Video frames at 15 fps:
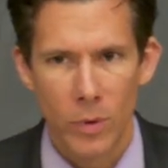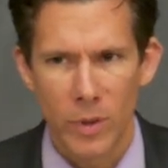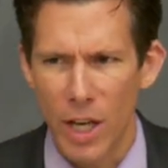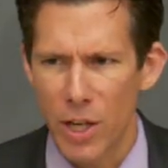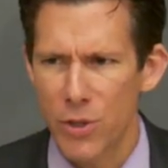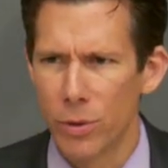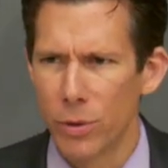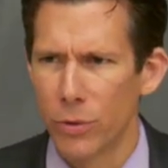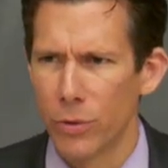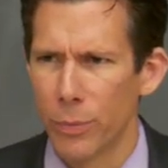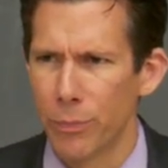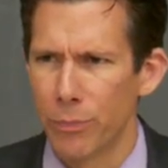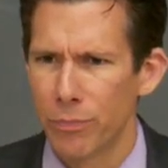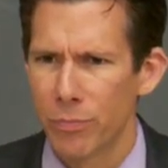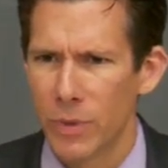
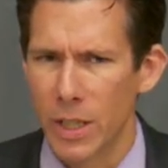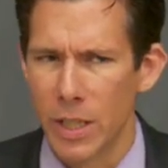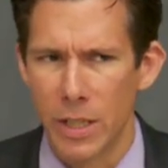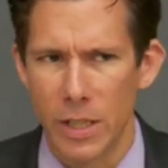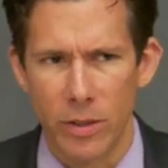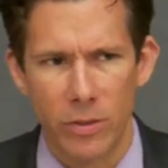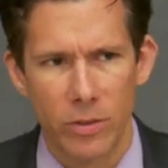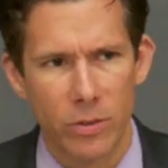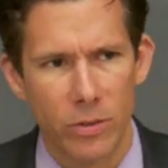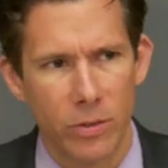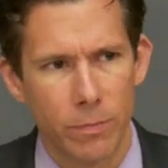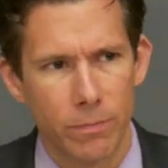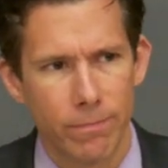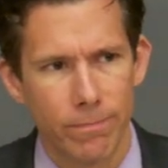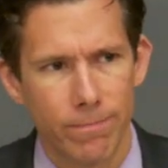Nationalism, in its
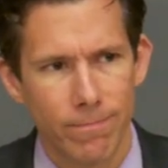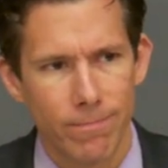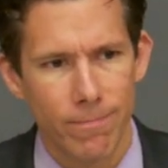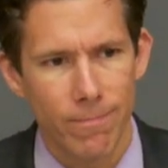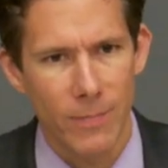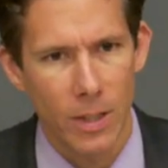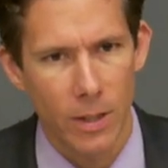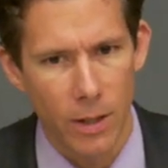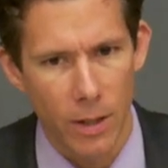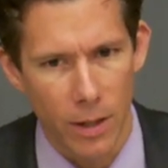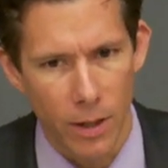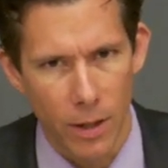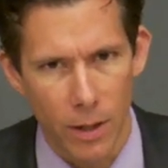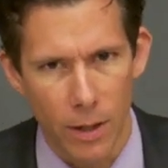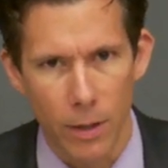
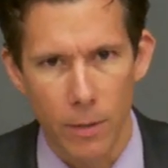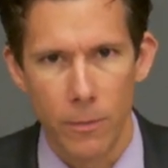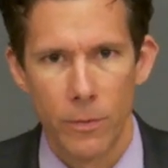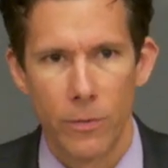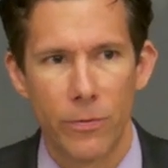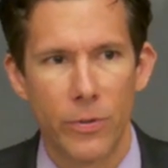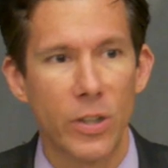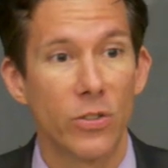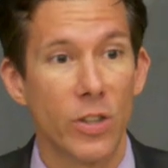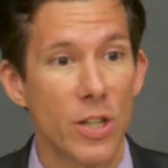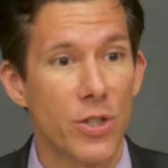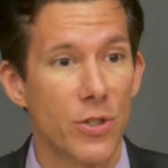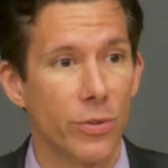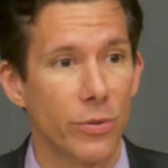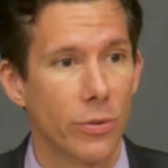uh,
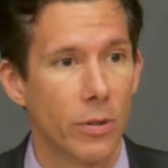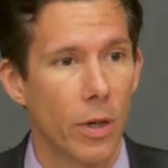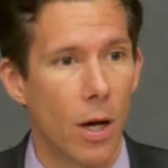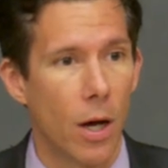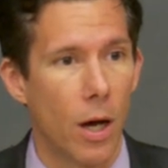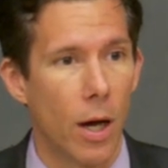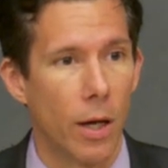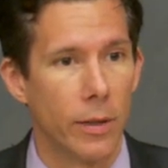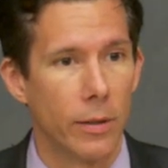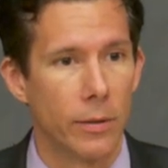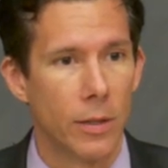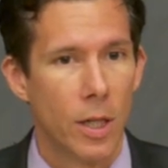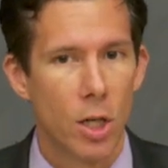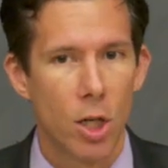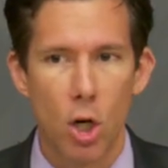fixation on
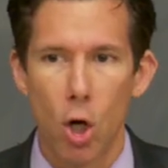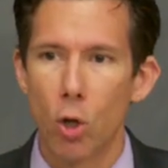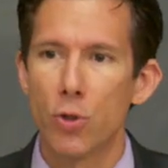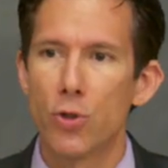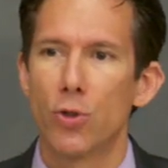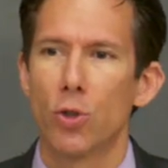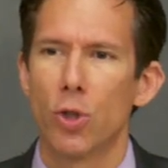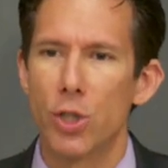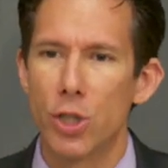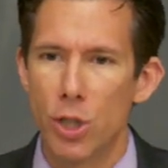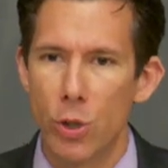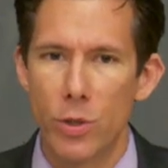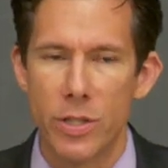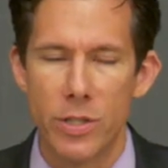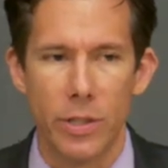cultural
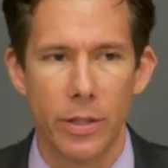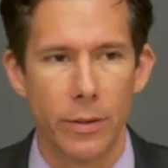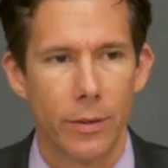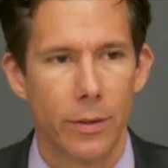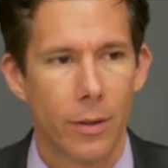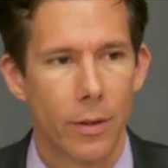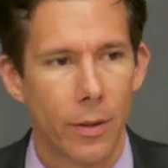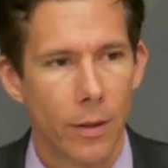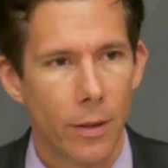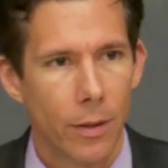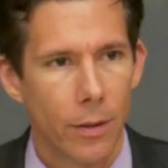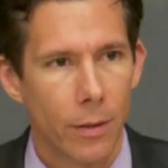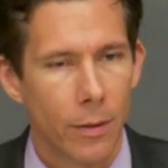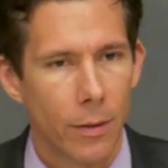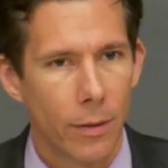unity,
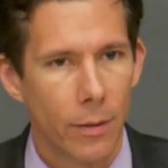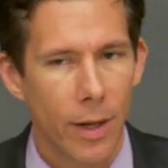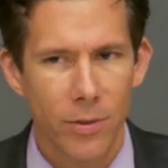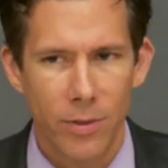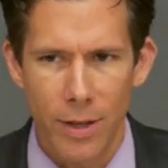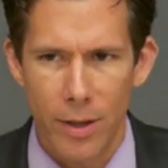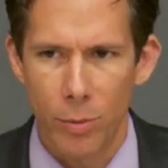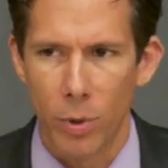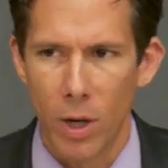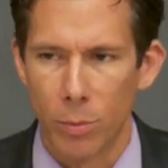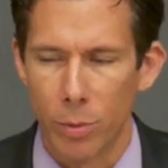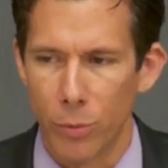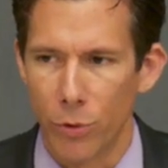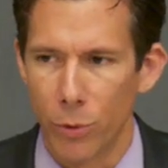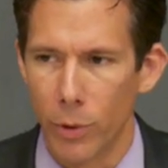has another
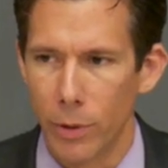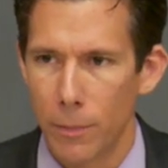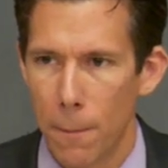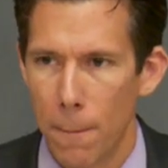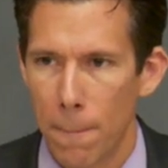problem to it.